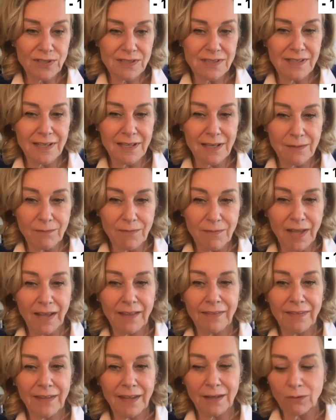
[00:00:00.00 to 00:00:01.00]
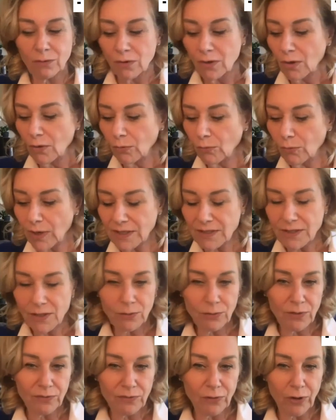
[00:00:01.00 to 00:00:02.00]
them. And then one
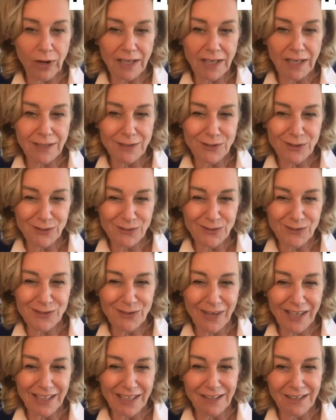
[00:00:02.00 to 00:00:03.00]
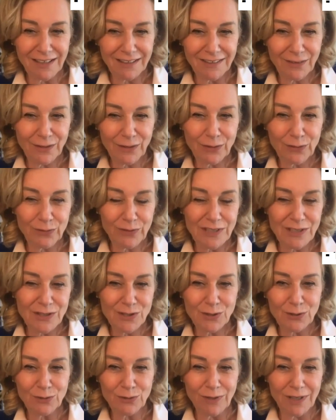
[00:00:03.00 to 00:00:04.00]
note of gratitude. So I call it the three,
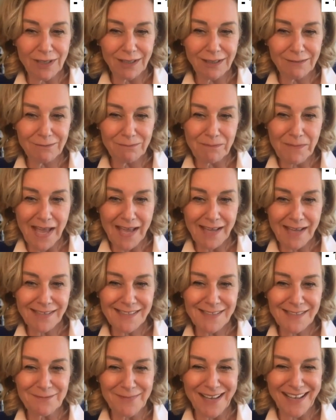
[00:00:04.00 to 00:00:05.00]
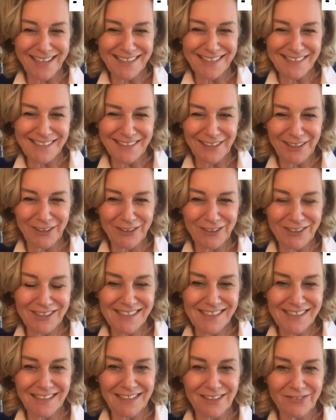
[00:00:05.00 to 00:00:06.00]
two, one of maximizing oh.
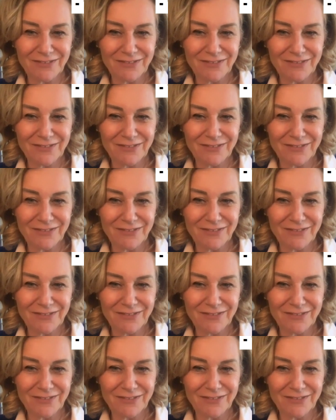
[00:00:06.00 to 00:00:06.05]
yourself.